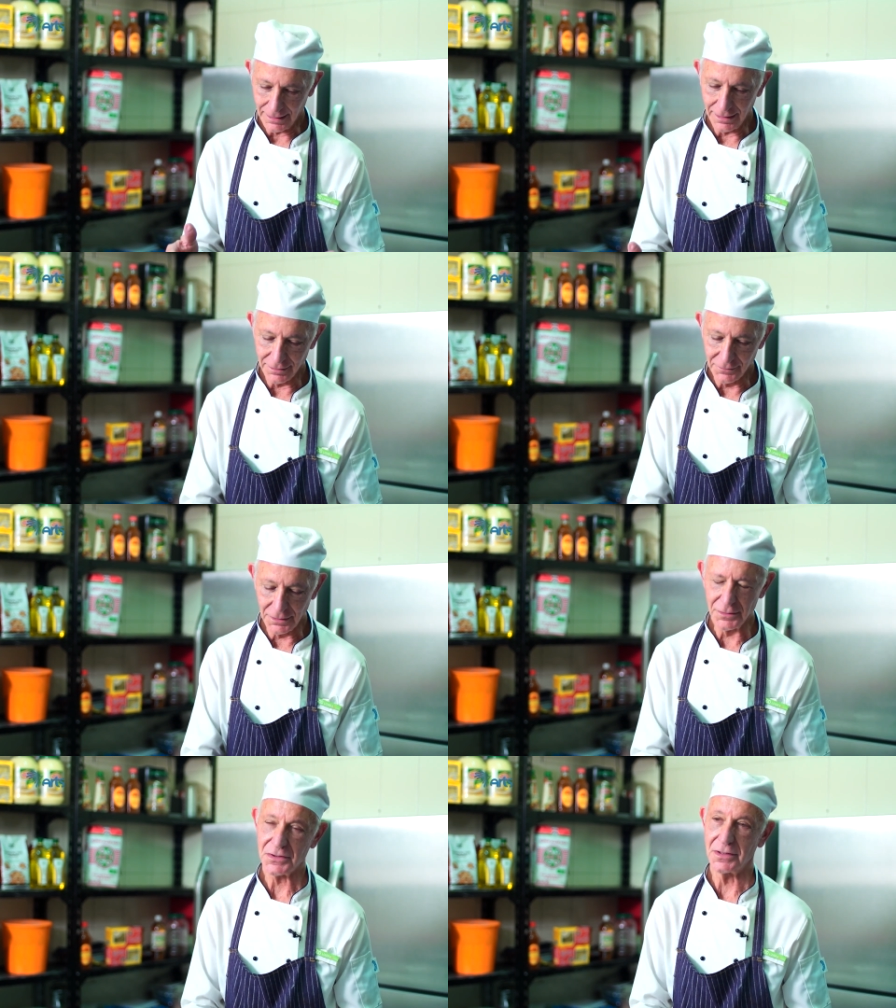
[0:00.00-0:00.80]
and
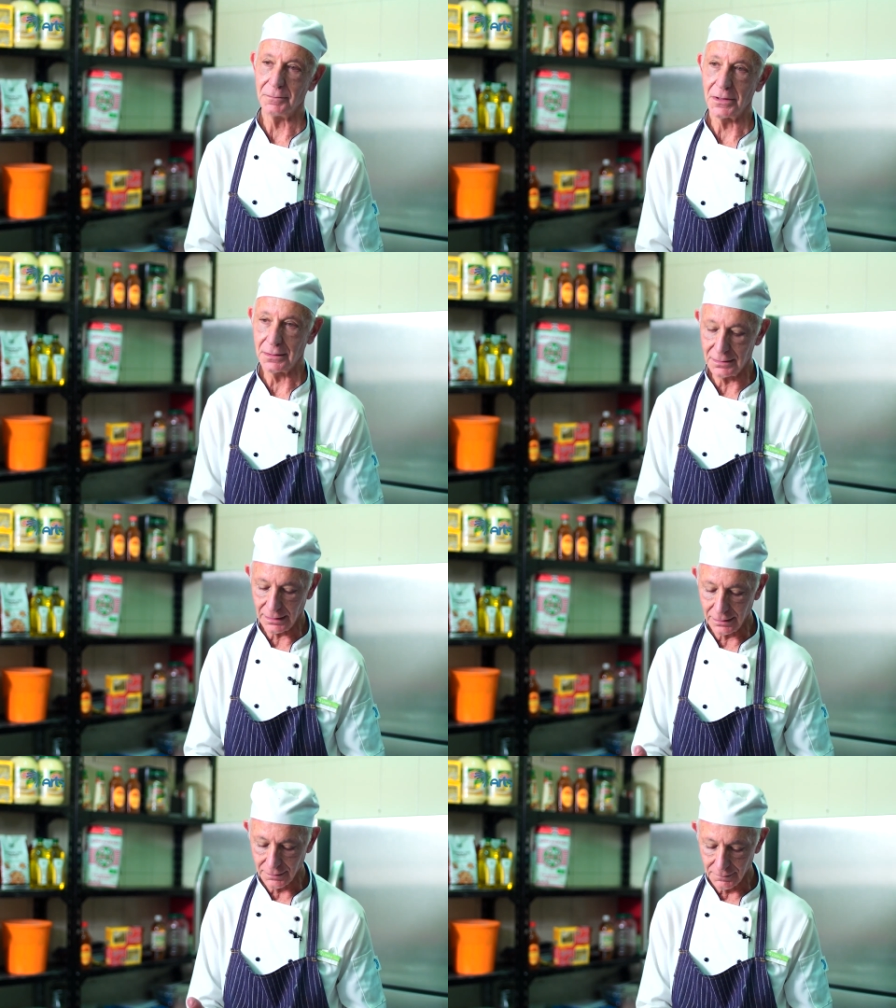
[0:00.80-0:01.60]
grills the meat,
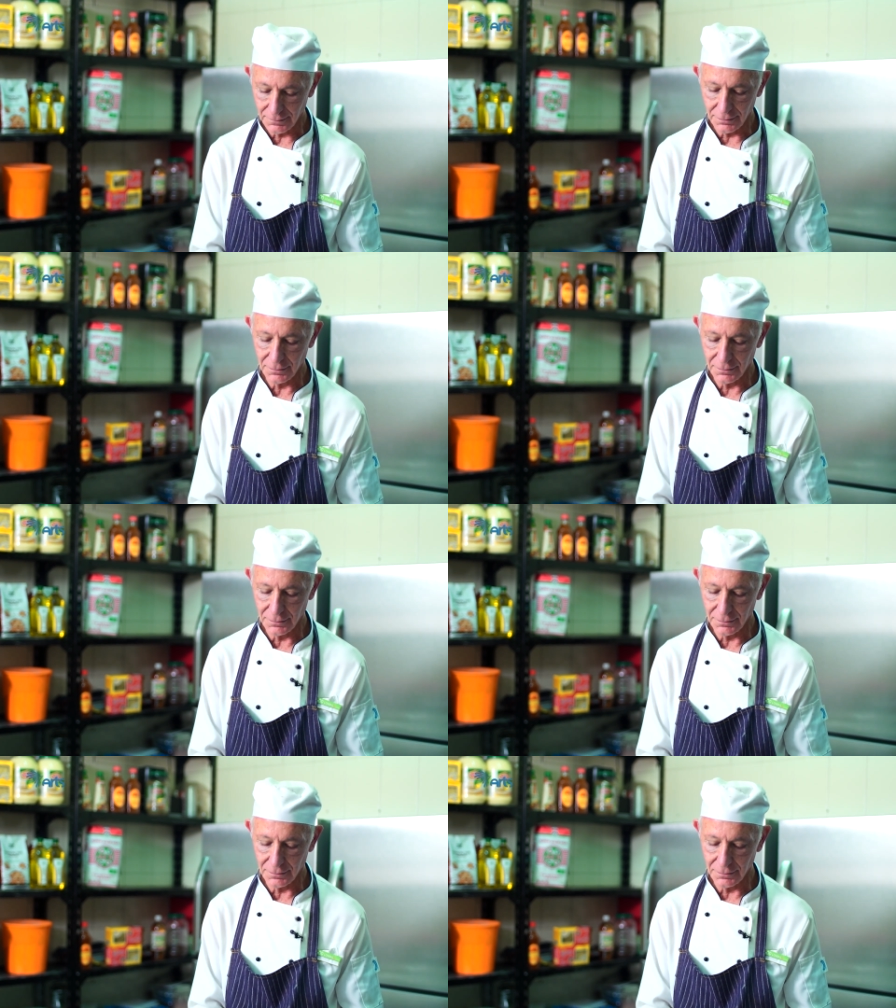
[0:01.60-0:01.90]
and